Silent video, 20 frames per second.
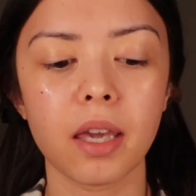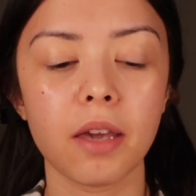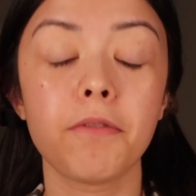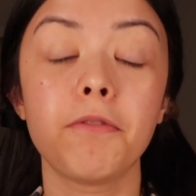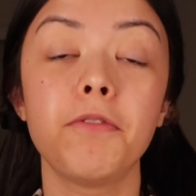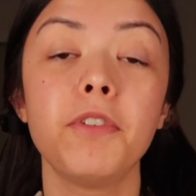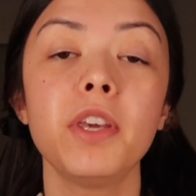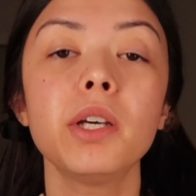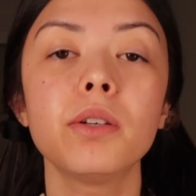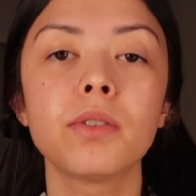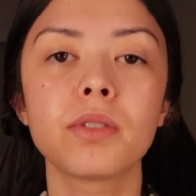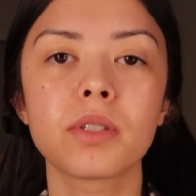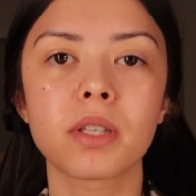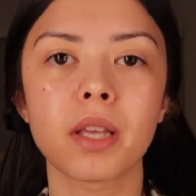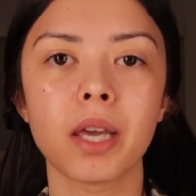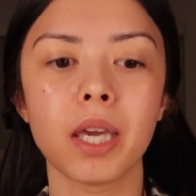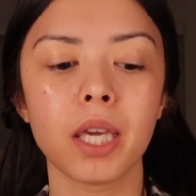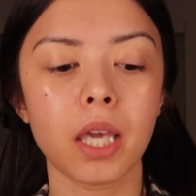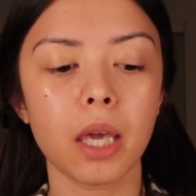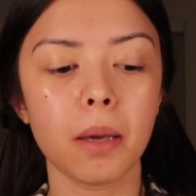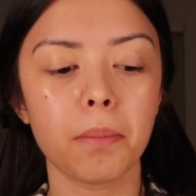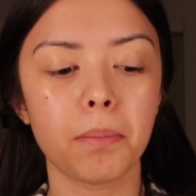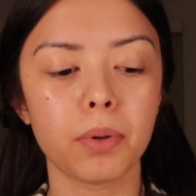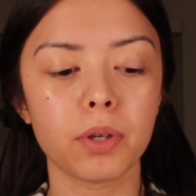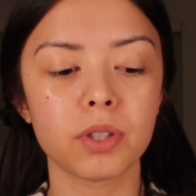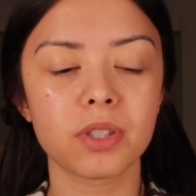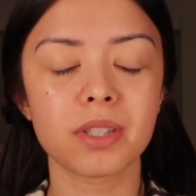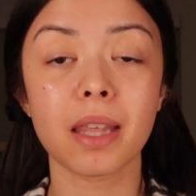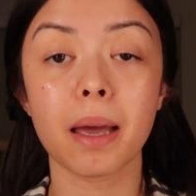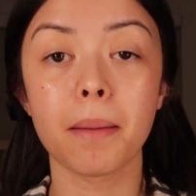It feels like it
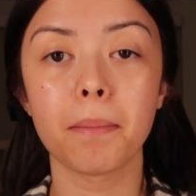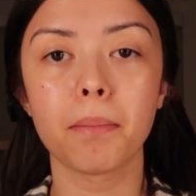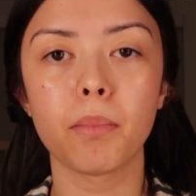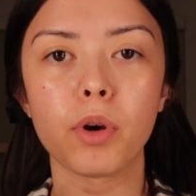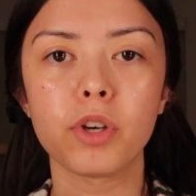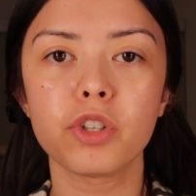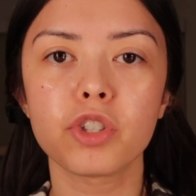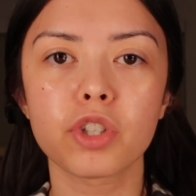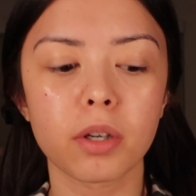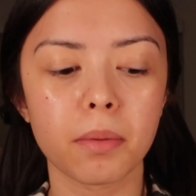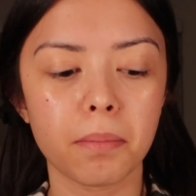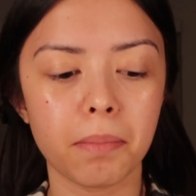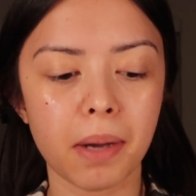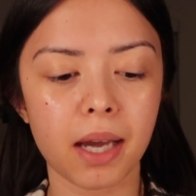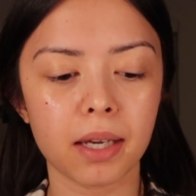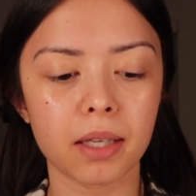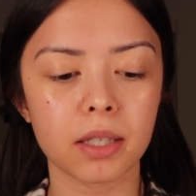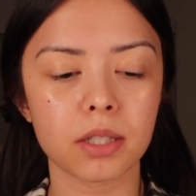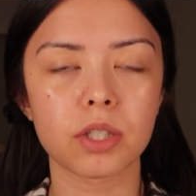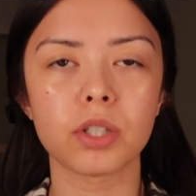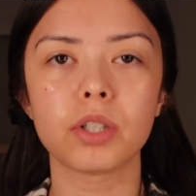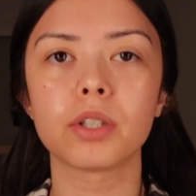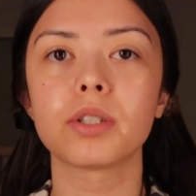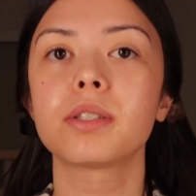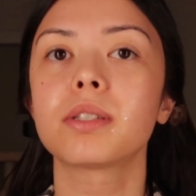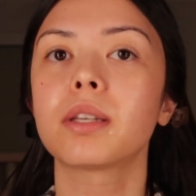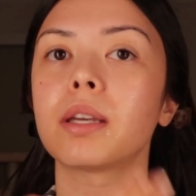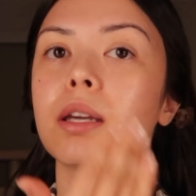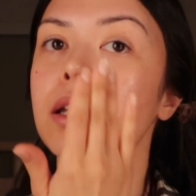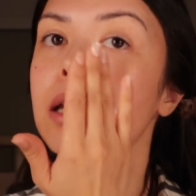puts that moisture back into your
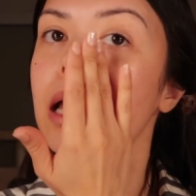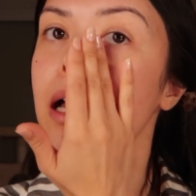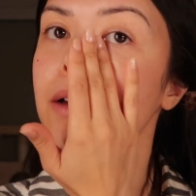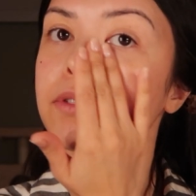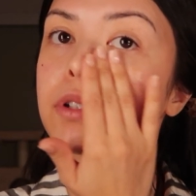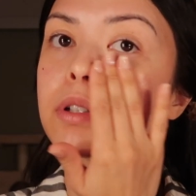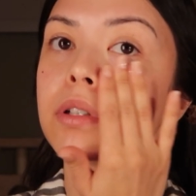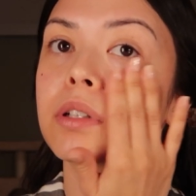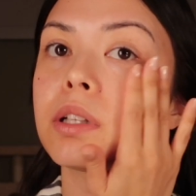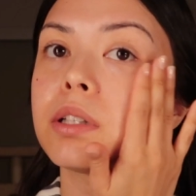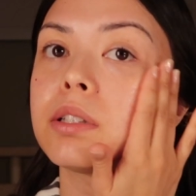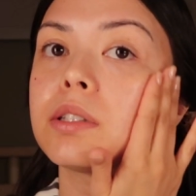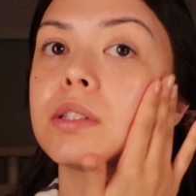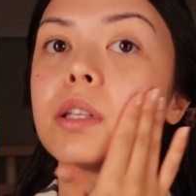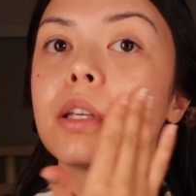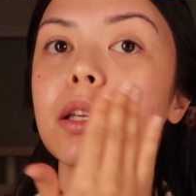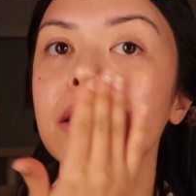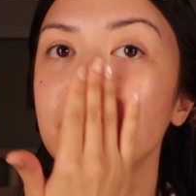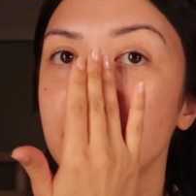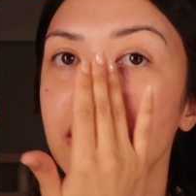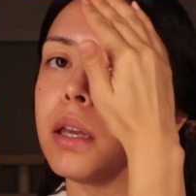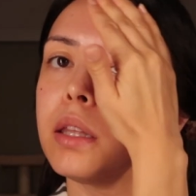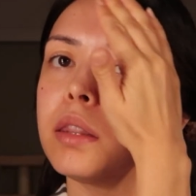skin after cleansing.